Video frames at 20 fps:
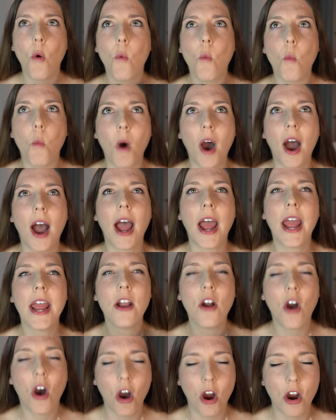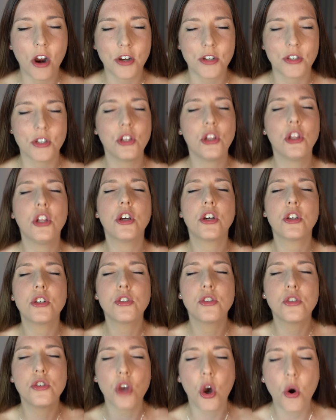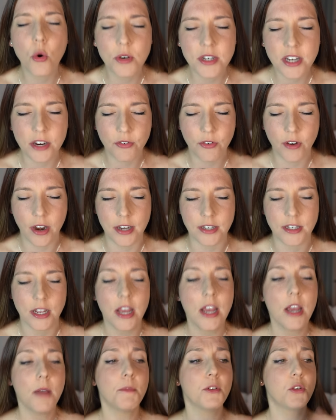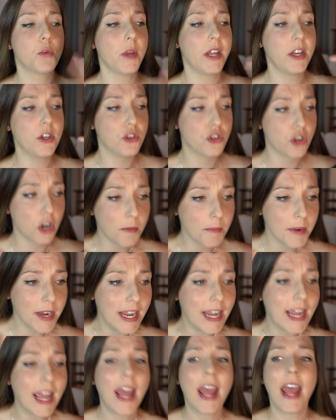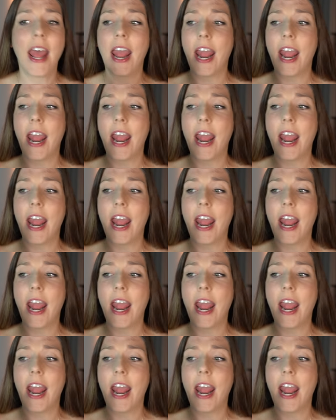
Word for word: why cars look so different between Germany